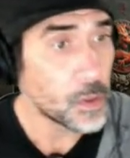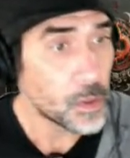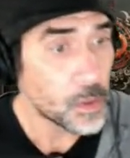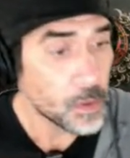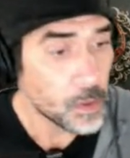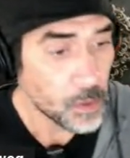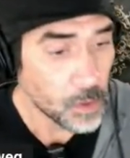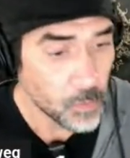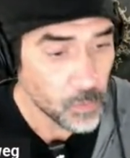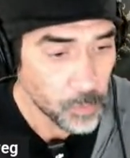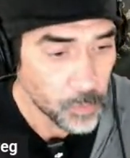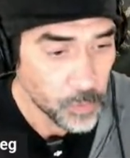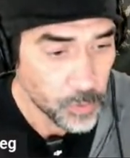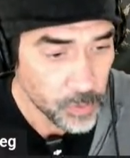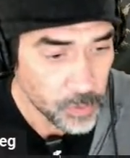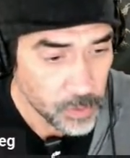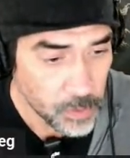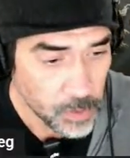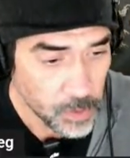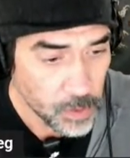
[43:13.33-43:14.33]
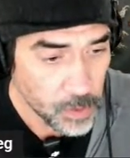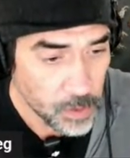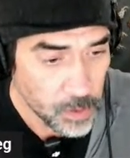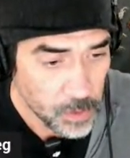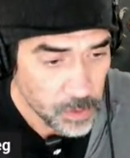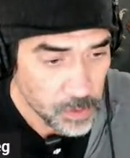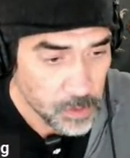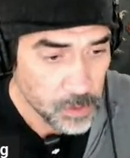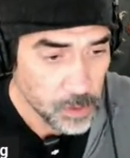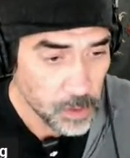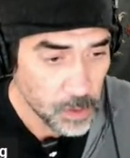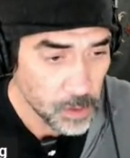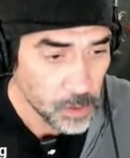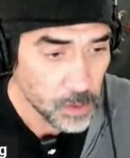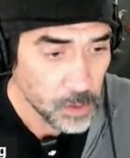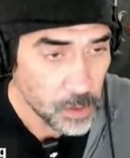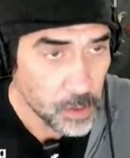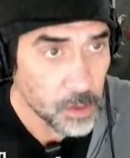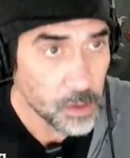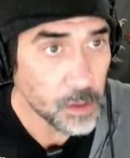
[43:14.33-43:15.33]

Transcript: Then we'll put these in the